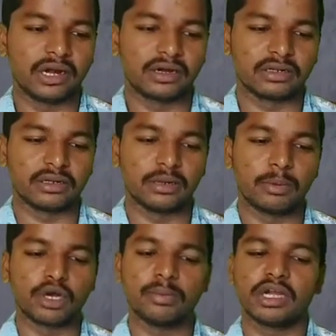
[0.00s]
under the
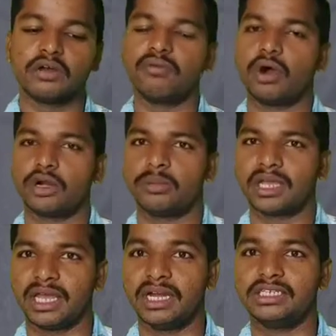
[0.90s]
Department of
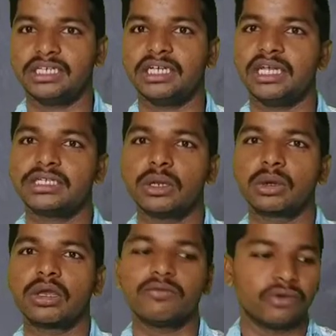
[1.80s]
Atomic Energy is
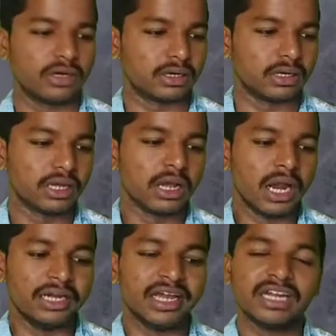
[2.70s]
looking for
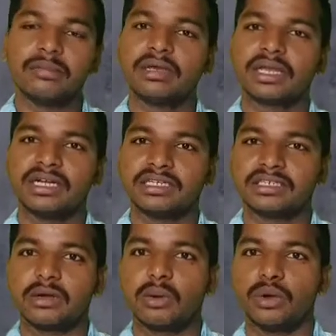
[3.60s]
a dynamic and
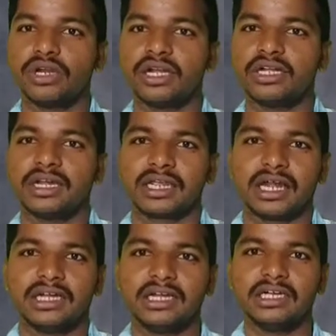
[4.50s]
result oriented
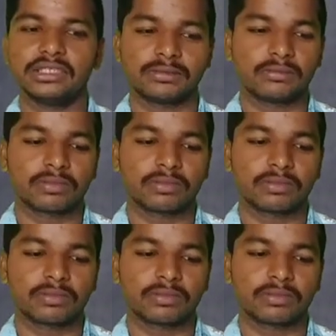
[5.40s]
candidates